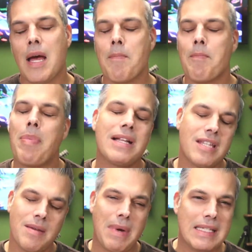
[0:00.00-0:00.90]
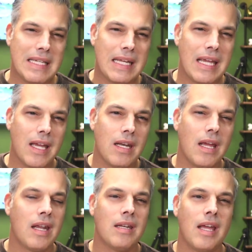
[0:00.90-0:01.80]
Back to the mindset again,
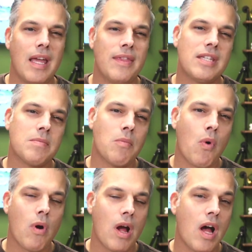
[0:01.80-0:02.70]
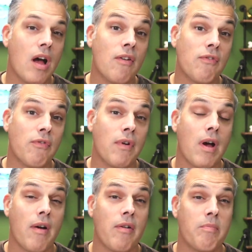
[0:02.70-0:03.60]
and this is more of
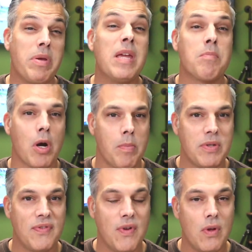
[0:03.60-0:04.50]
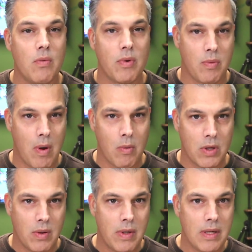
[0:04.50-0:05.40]
being purposeful with what we're
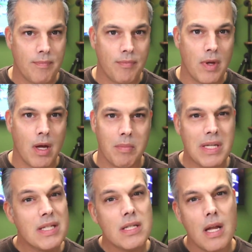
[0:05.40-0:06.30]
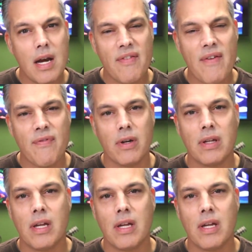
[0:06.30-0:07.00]
doing, because it's a lot of effort.